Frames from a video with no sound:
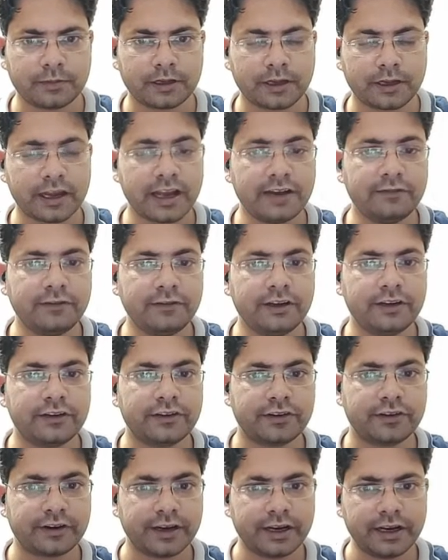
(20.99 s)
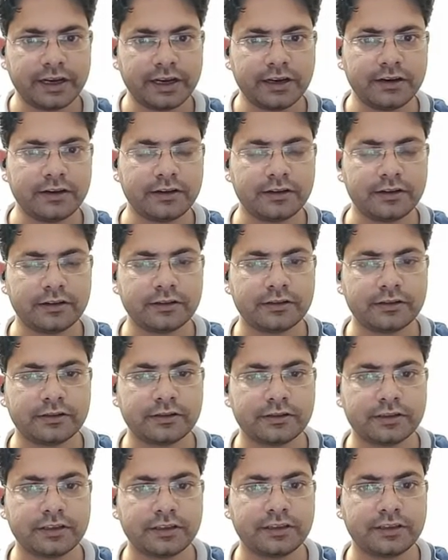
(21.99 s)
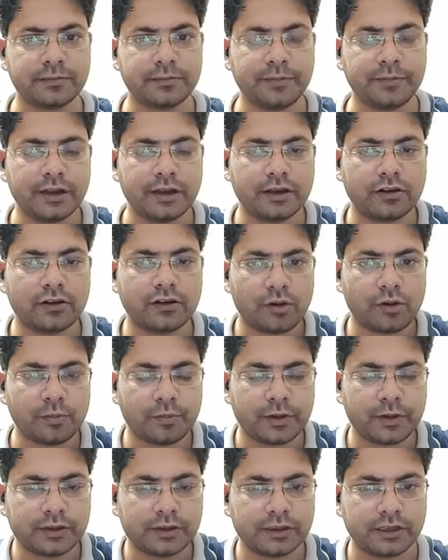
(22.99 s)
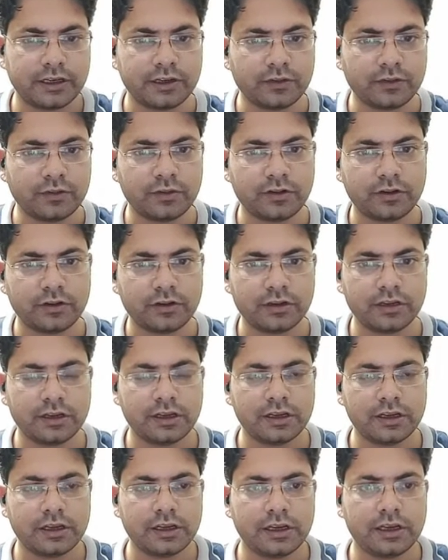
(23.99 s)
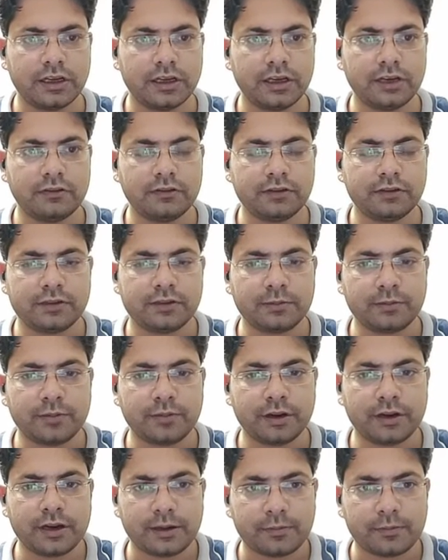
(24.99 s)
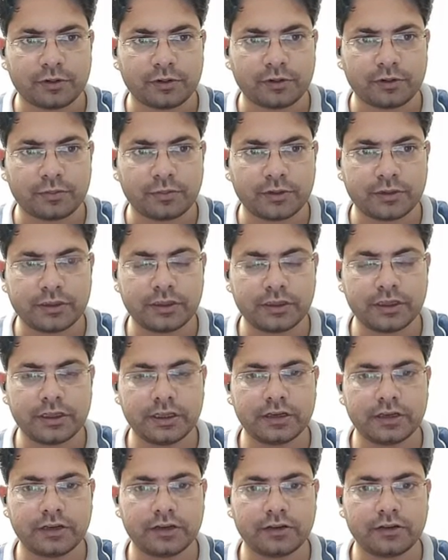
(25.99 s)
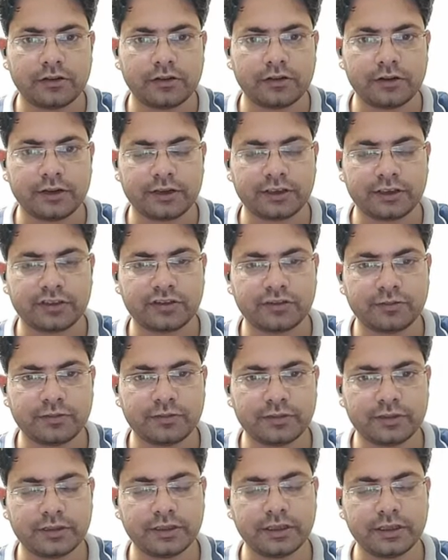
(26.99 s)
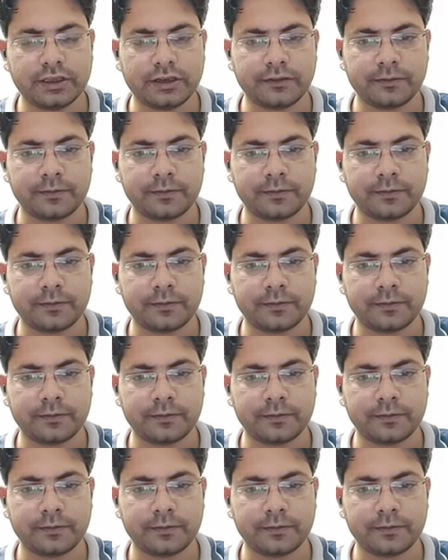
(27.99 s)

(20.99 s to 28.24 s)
can we train such a big complex network in our simple laptop machine or desktop machine?